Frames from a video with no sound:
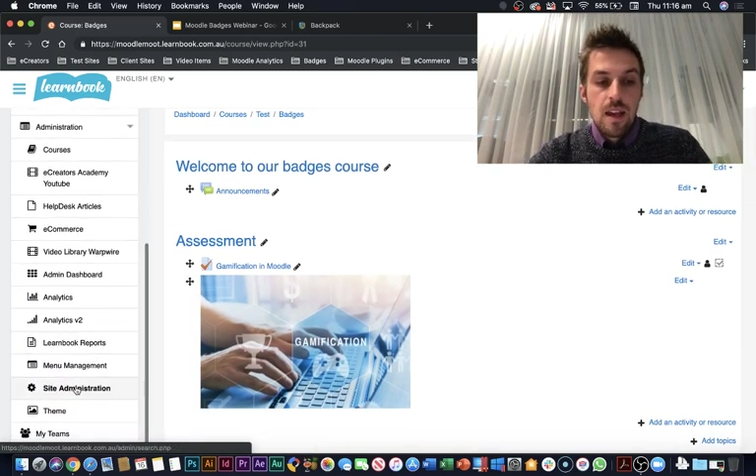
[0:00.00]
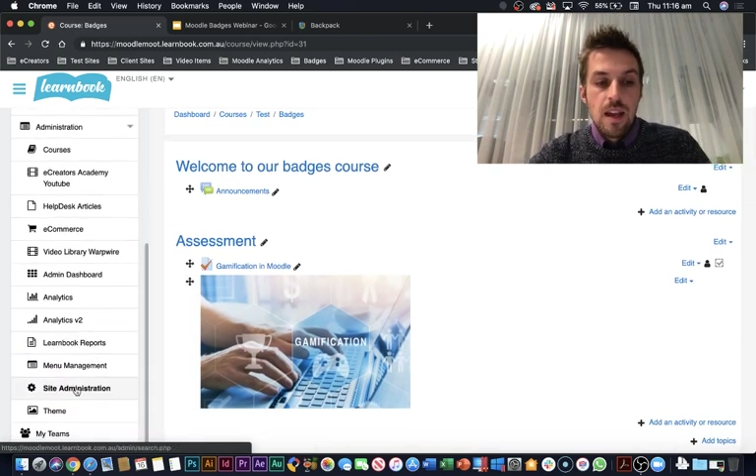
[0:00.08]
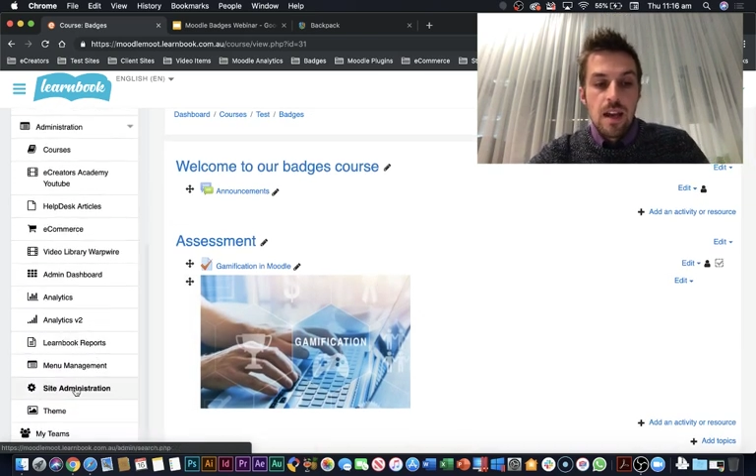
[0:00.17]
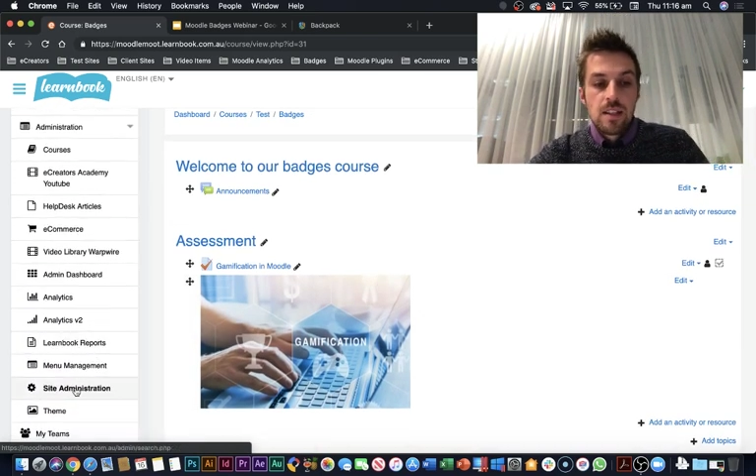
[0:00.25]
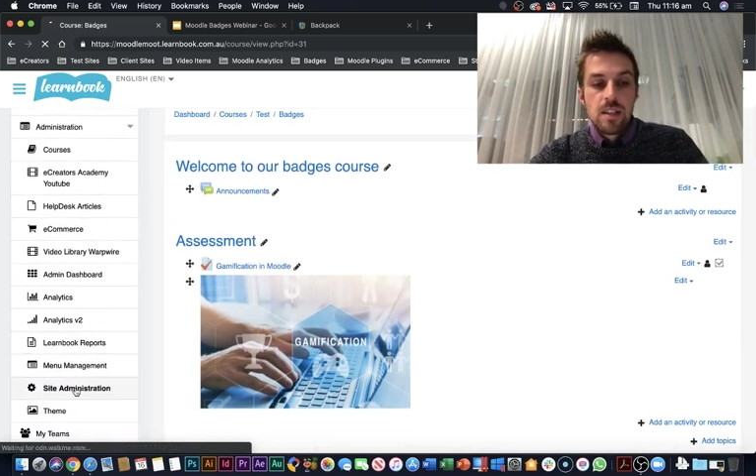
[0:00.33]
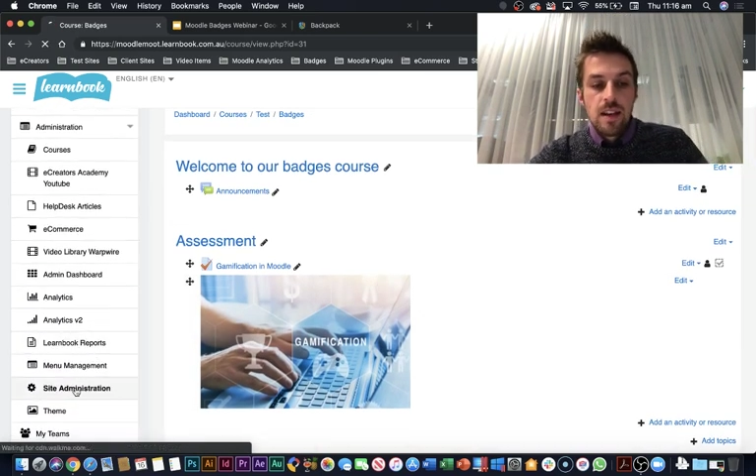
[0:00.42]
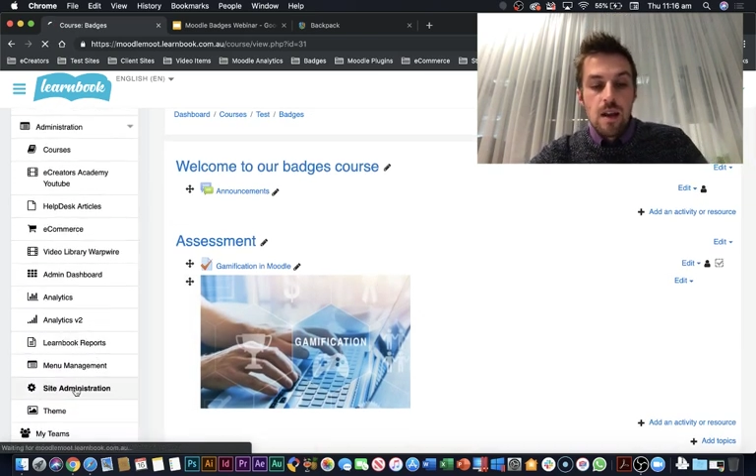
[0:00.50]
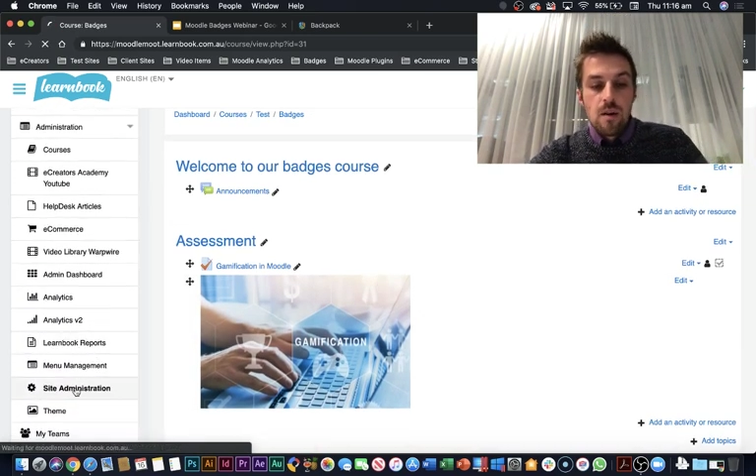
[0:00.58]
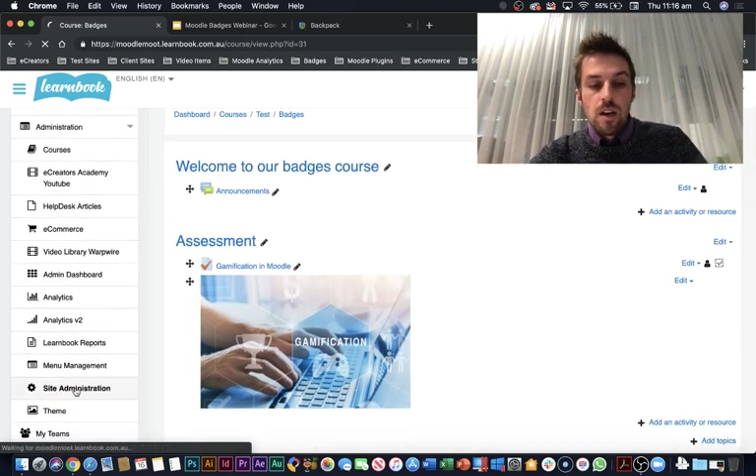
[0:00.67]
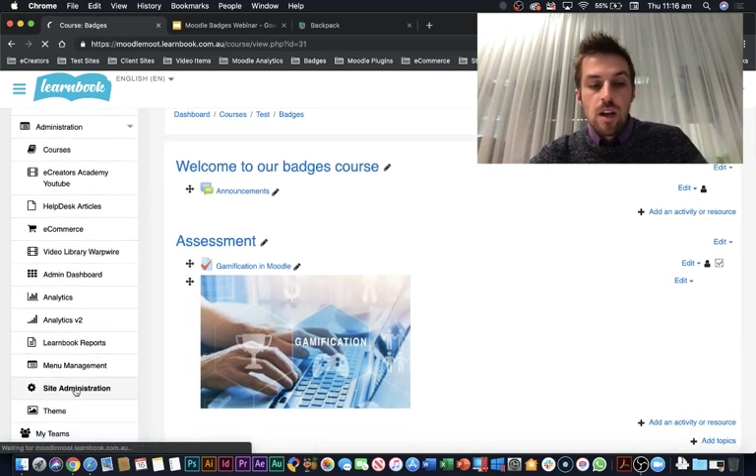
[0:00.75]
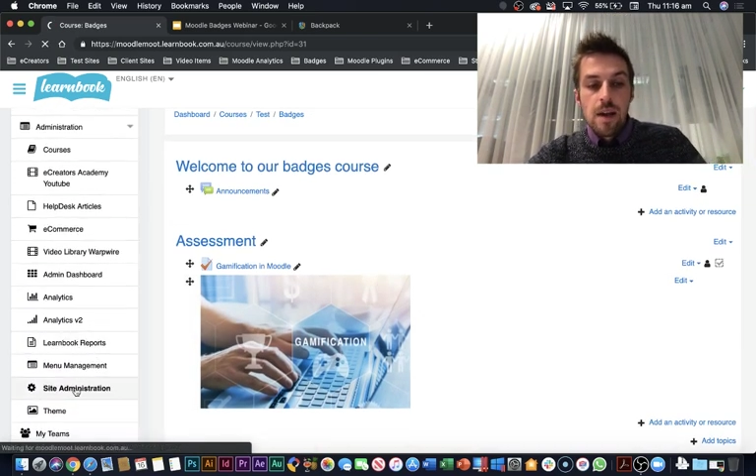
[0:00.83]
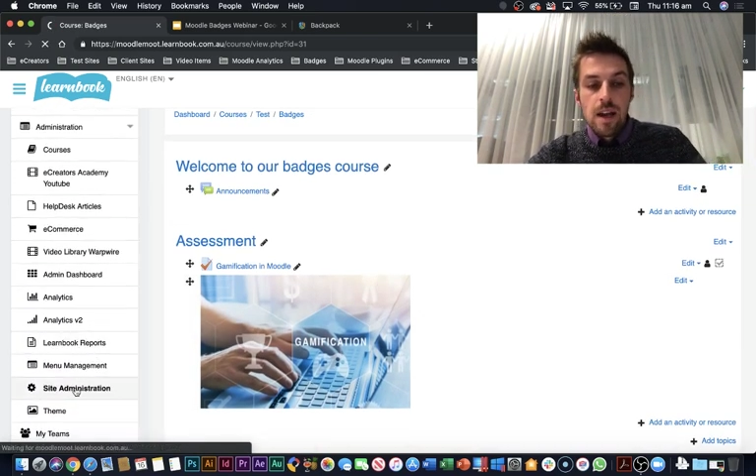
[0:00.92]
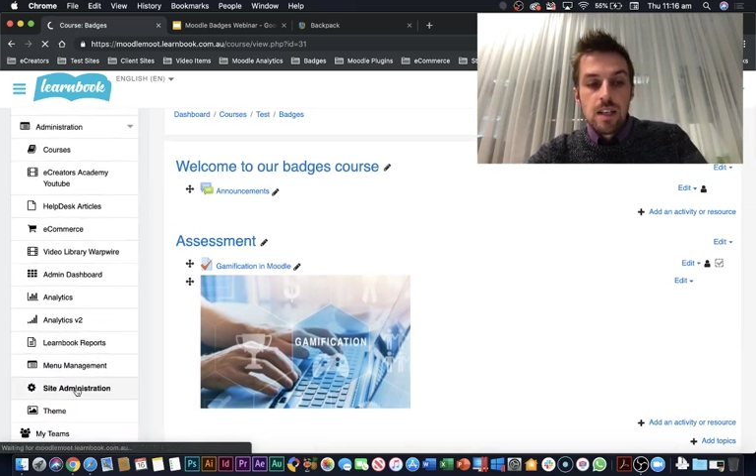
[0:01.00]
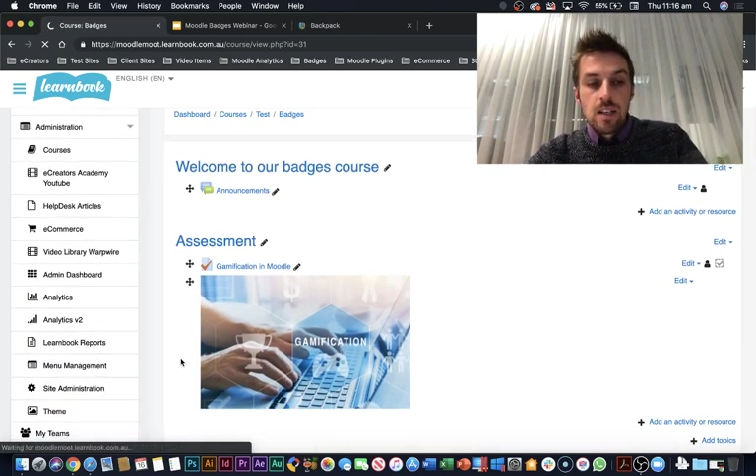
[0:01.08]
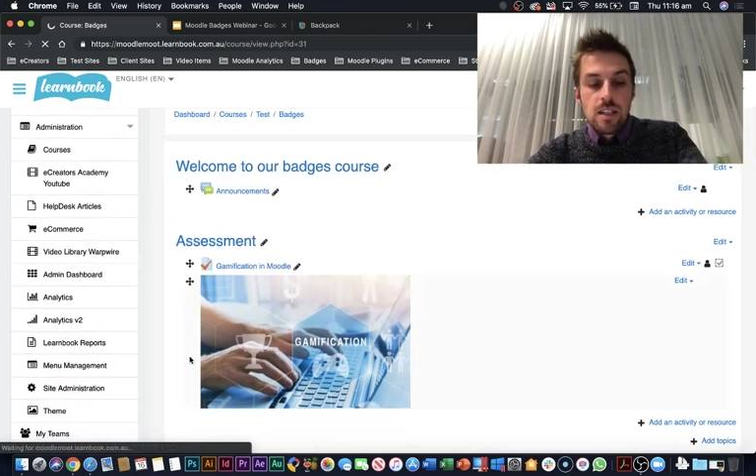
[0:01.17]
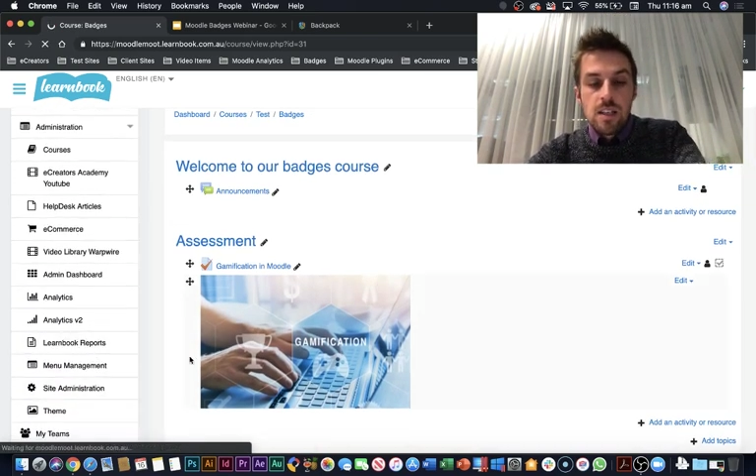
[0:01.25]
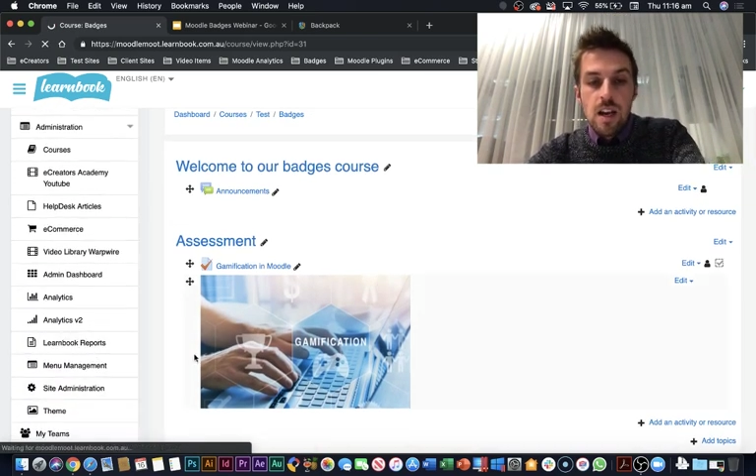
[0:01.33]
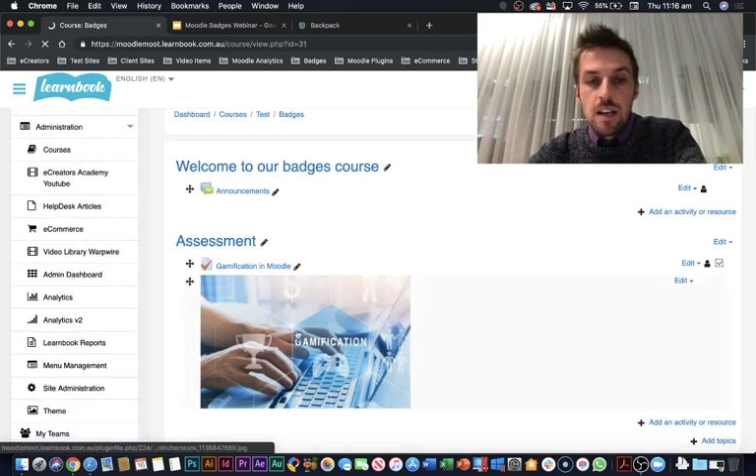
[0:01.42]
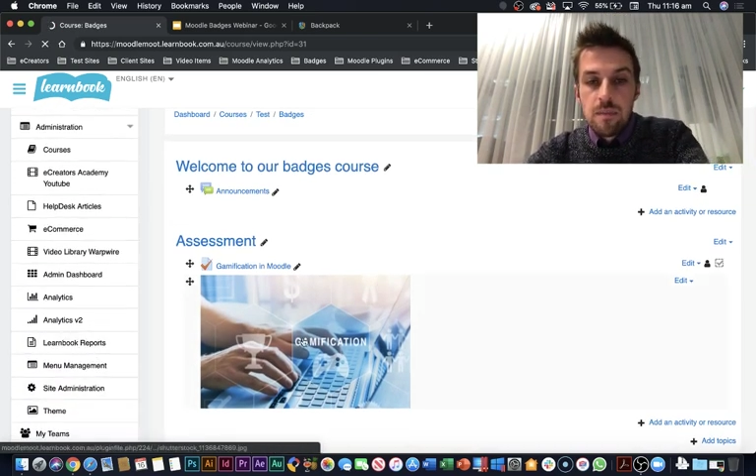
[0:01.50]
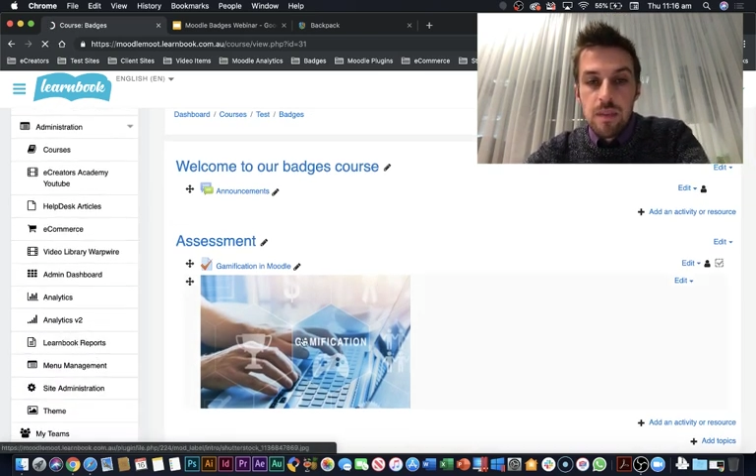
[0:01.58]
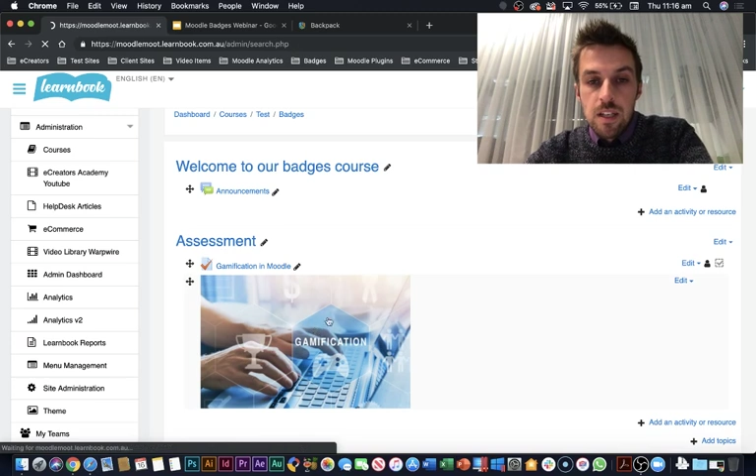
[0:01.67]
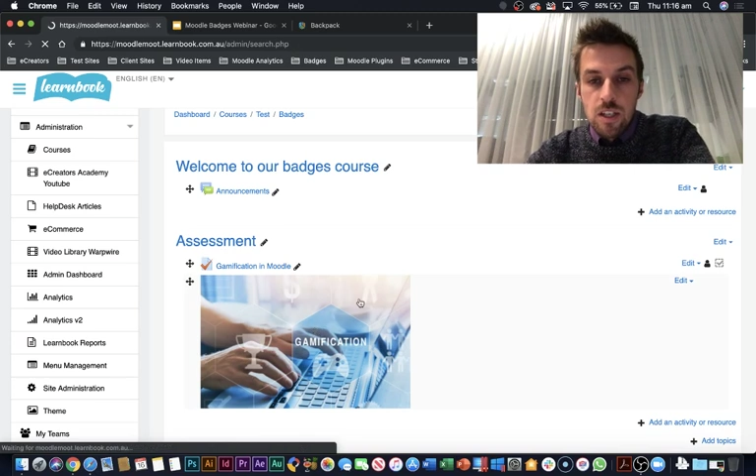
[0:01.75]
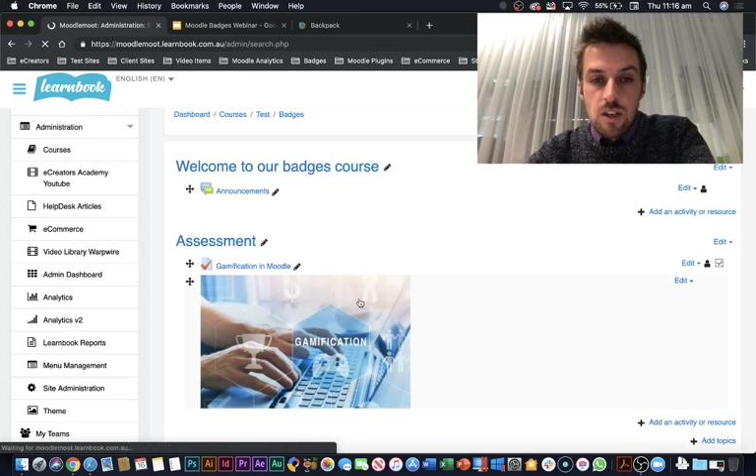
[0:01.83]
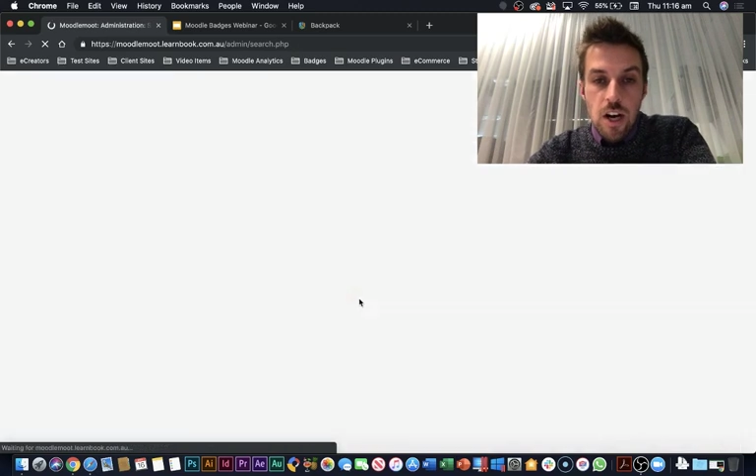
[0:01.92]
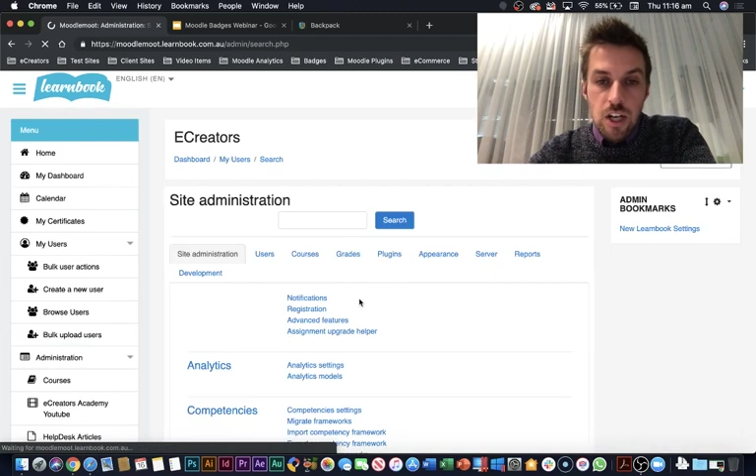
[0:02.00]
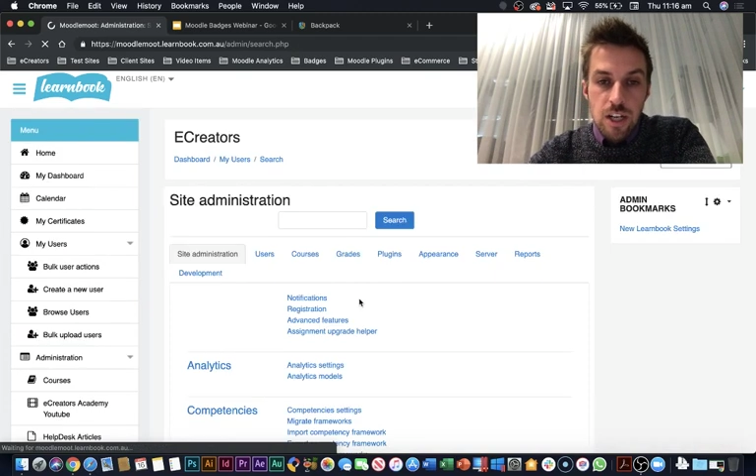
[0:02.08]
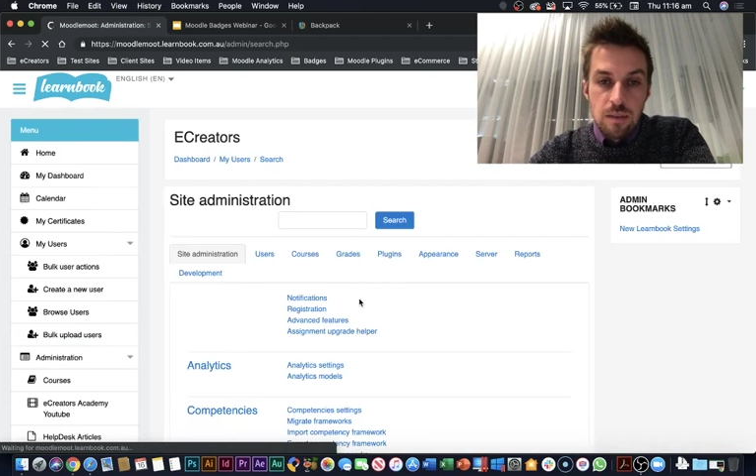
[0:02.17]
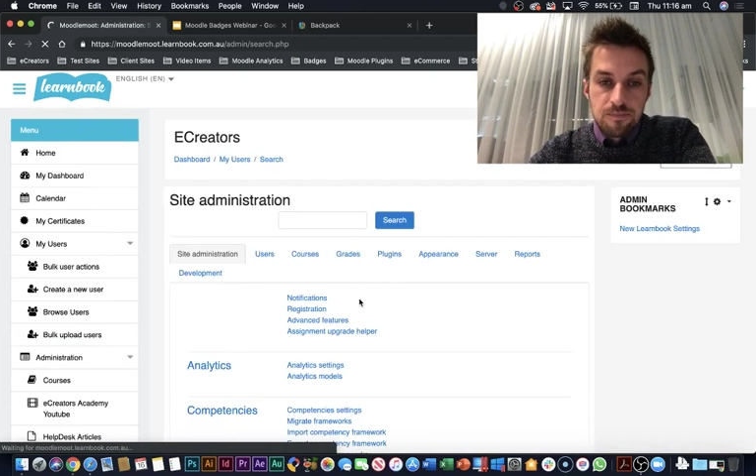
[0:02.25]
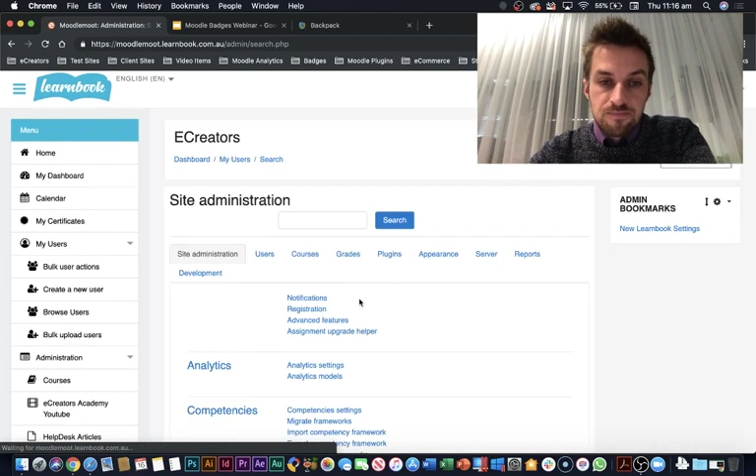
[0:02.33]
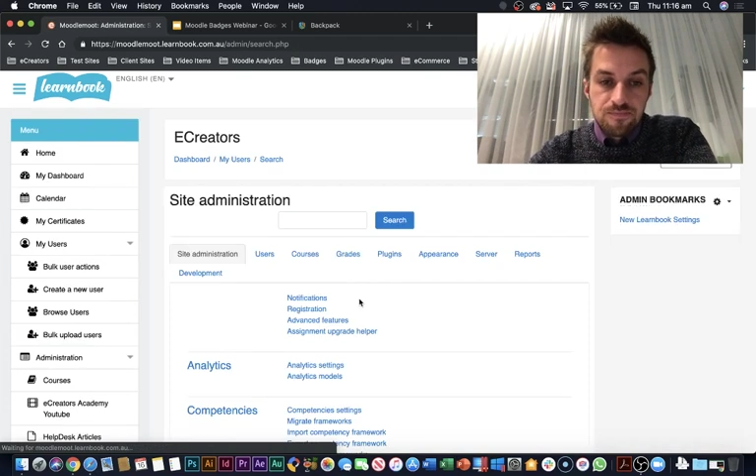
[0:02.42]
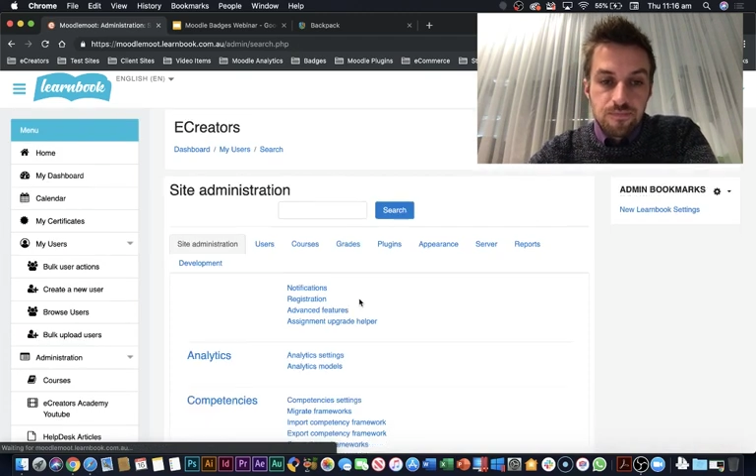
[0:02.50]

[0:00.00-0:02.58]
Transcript: And so now I'll go back into site administration.